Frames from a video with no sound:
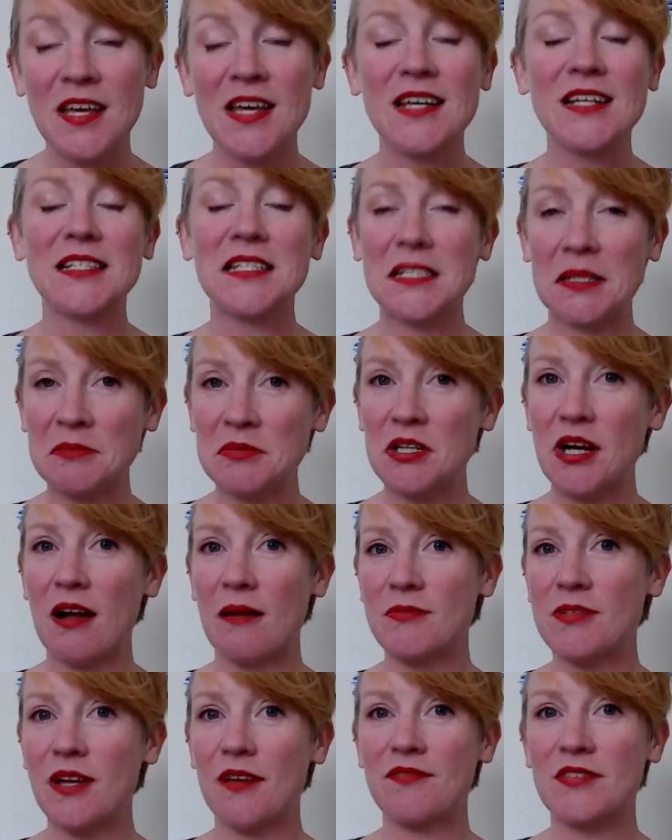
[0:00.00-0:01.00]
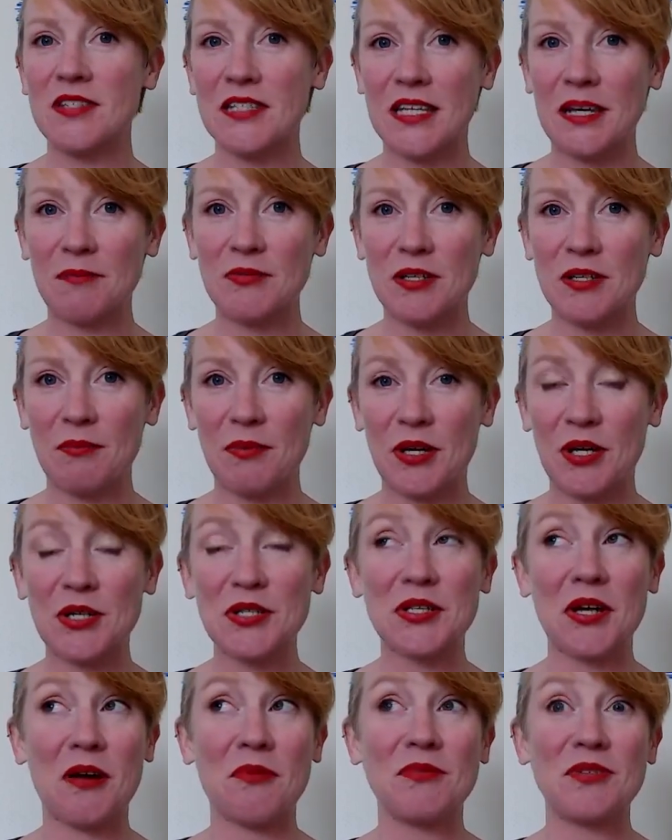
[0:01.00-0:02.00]
Sometimes I've skipped it because
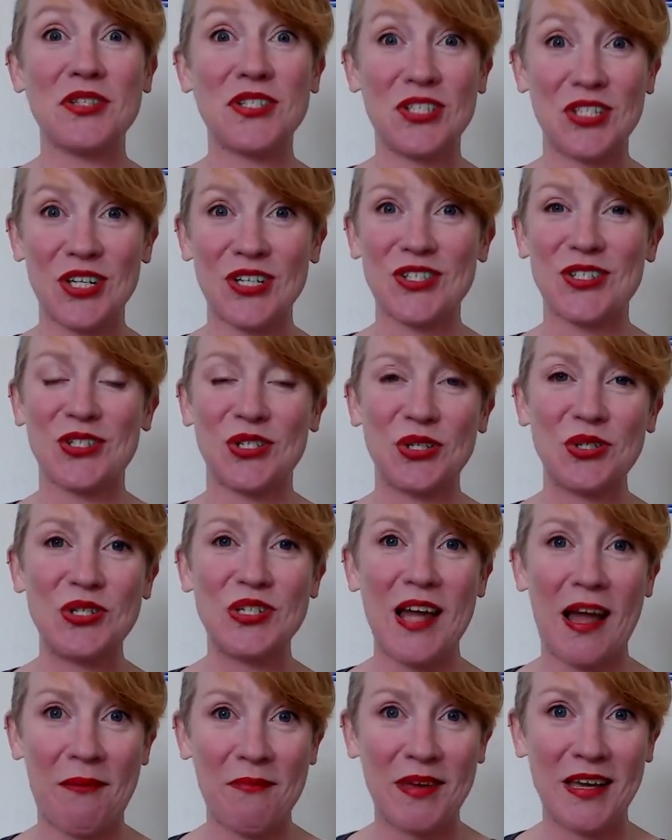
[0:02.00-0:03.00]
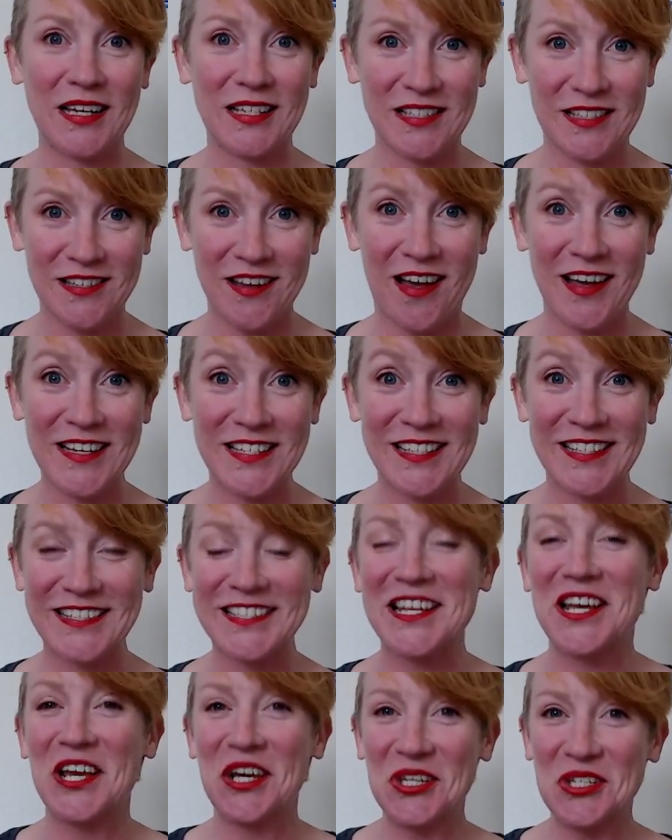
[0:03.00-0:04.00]
I was just too damn excited
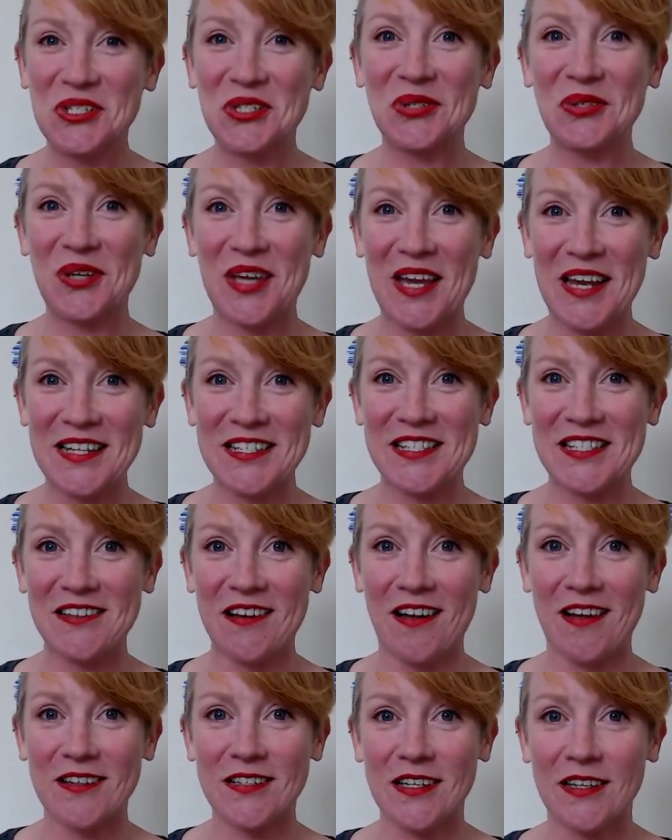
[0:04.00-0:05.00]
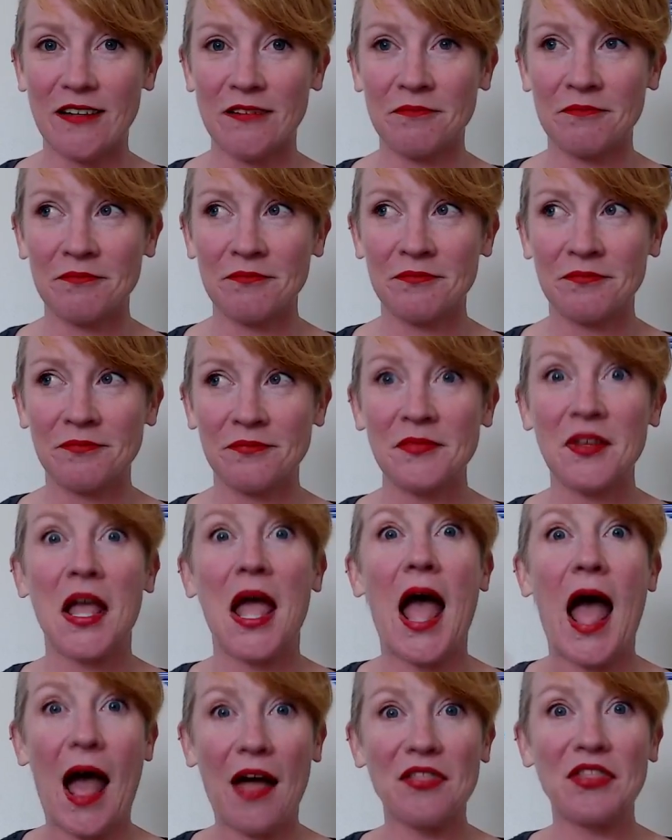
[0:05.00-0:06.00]
to get started.
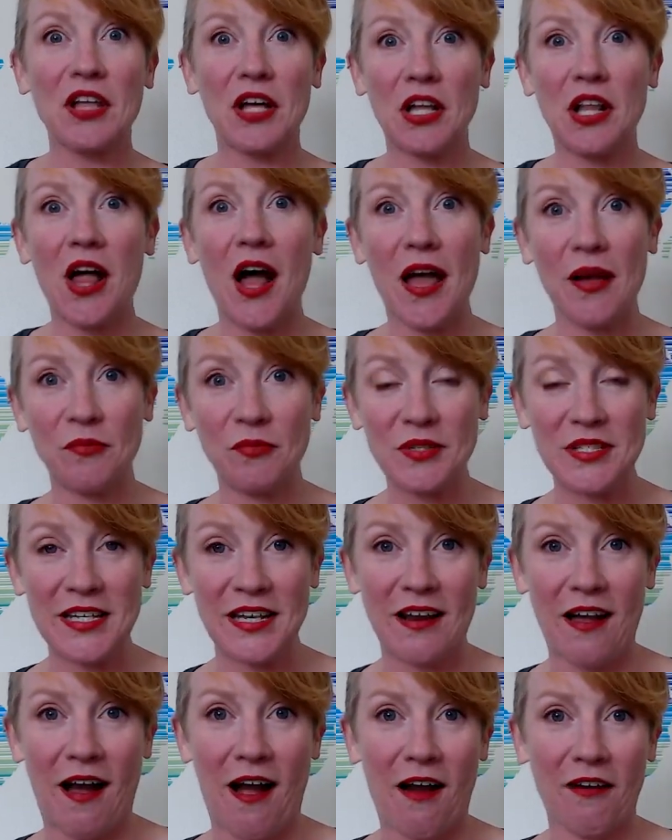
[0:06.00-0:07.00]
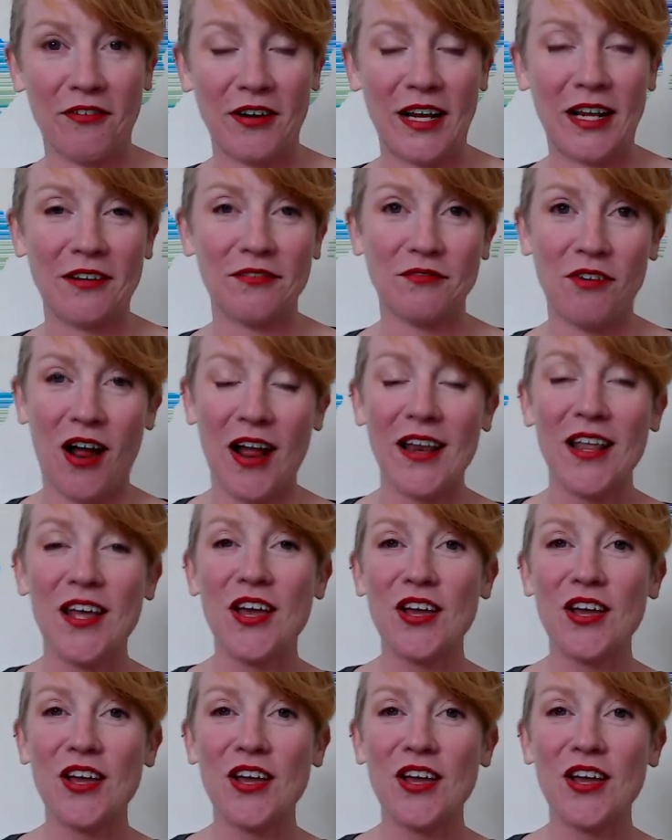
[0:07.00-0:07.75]
And the client was in a hurry, right?